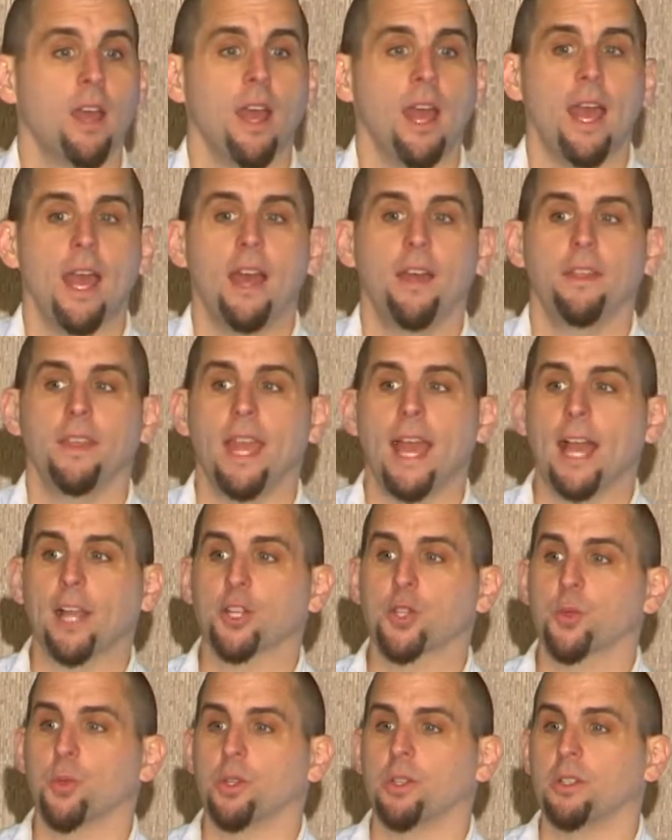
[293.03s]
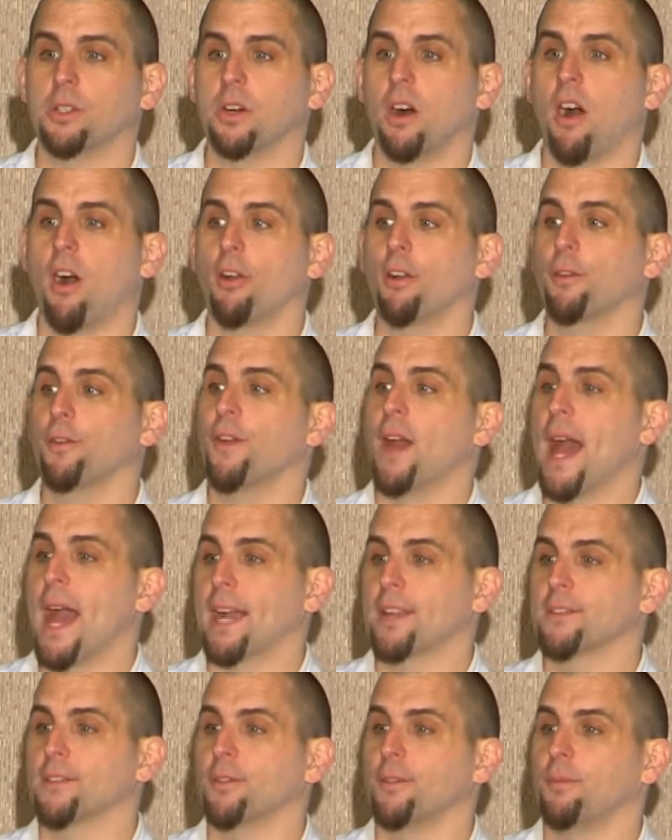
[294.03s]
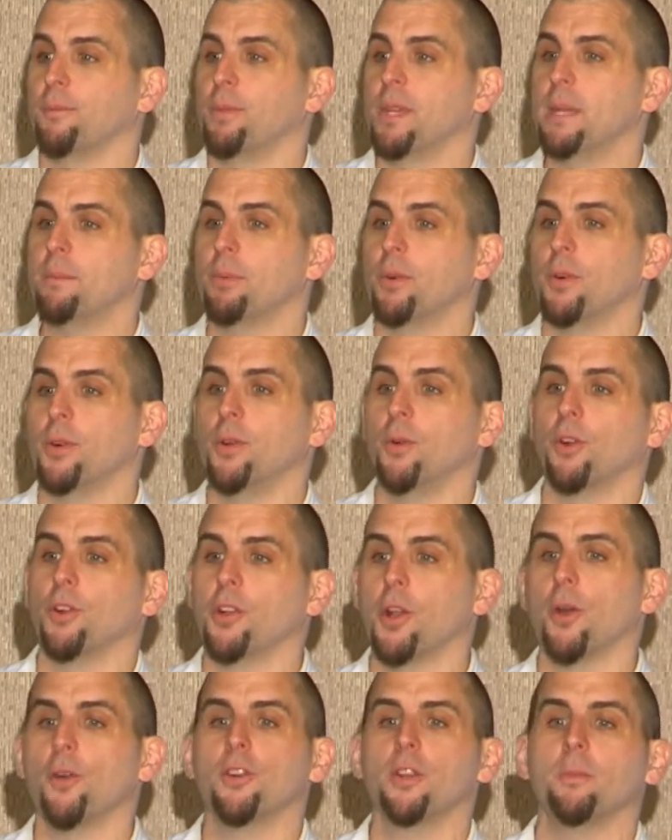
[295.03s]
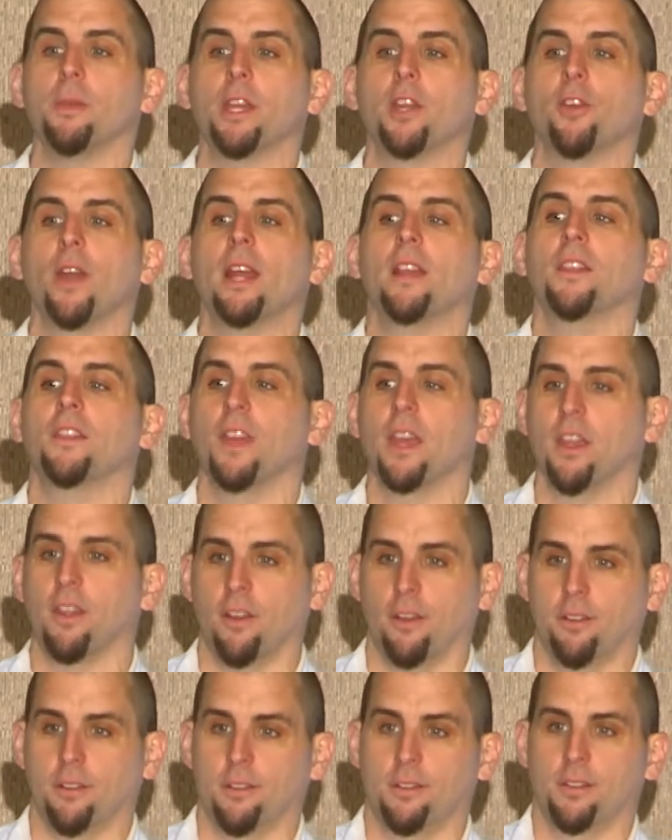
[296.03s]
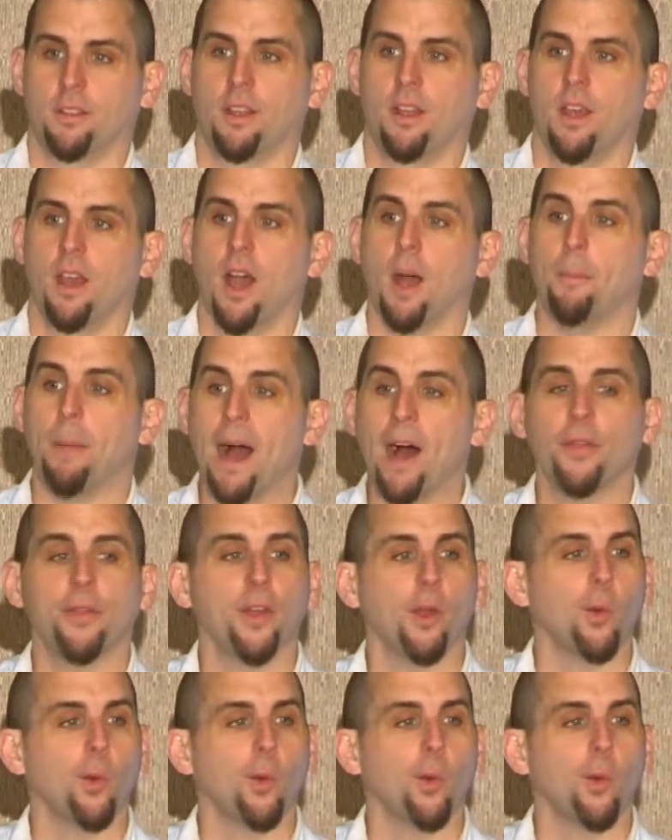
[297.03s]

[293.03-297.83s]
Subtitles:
and the actual artifacts of people who are known to be great thinkers about their